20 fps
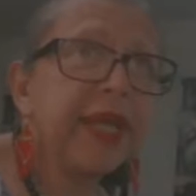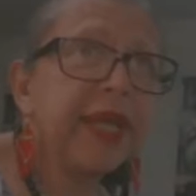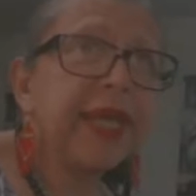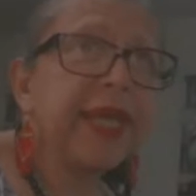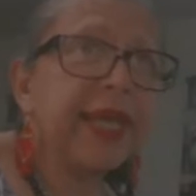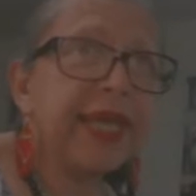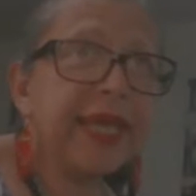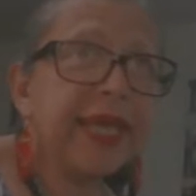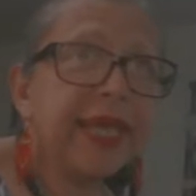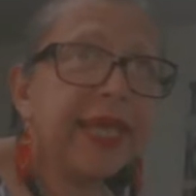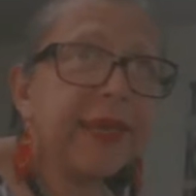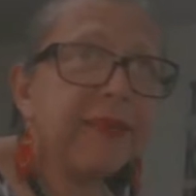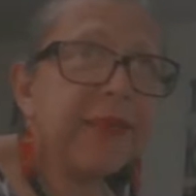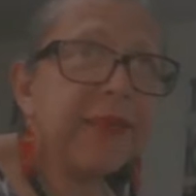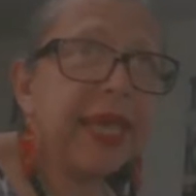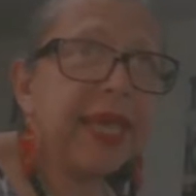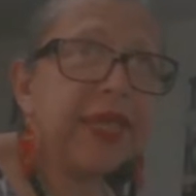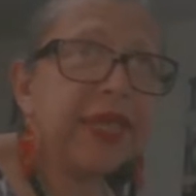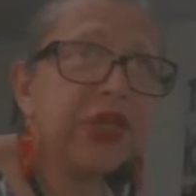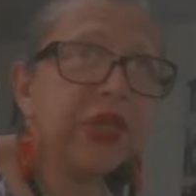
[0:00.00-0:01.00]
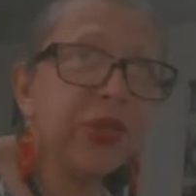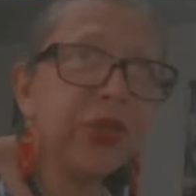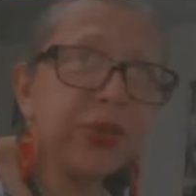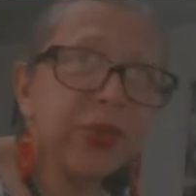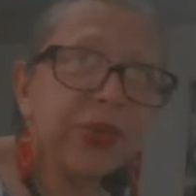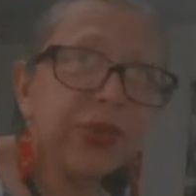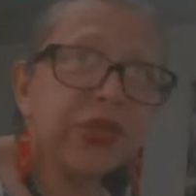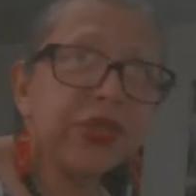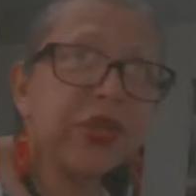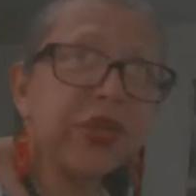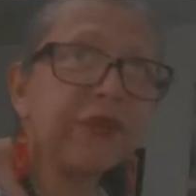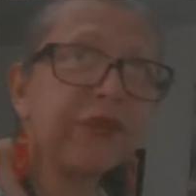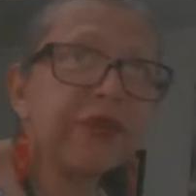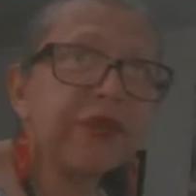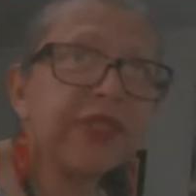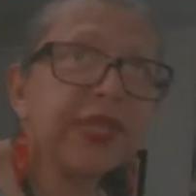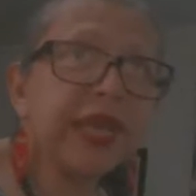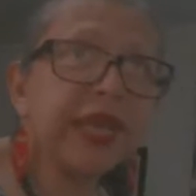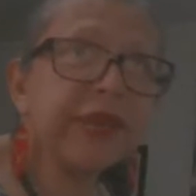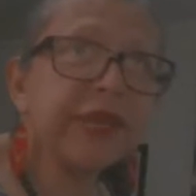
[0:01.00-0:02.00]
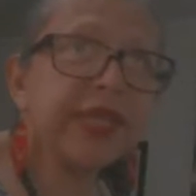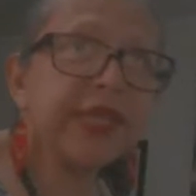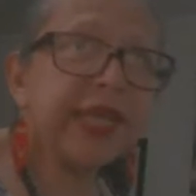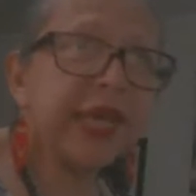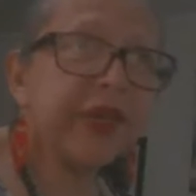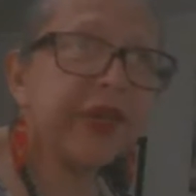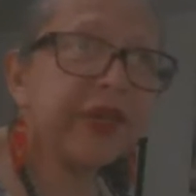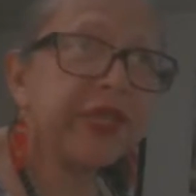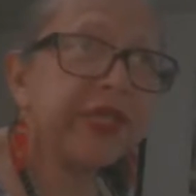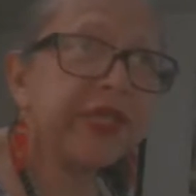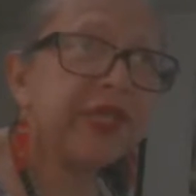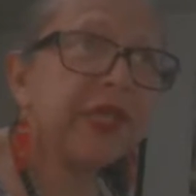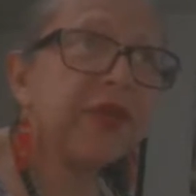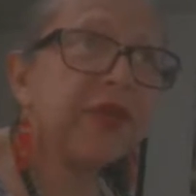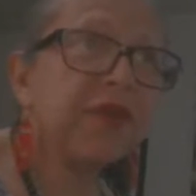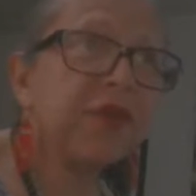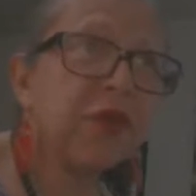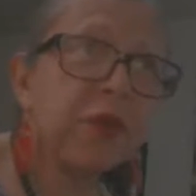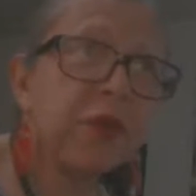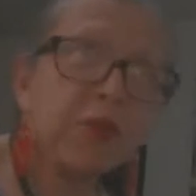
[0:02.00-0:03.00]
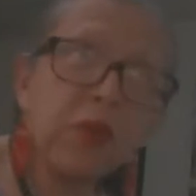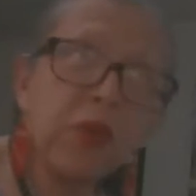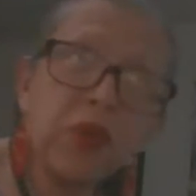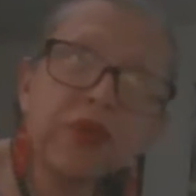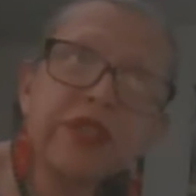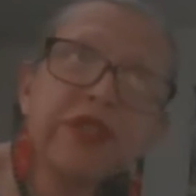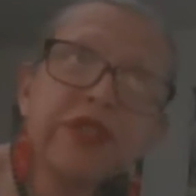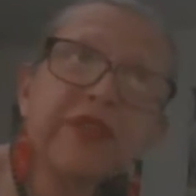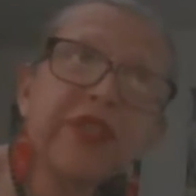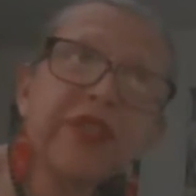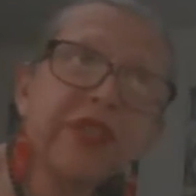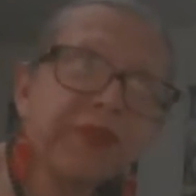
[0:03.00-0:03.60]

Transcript: he made use of secretaries for most of his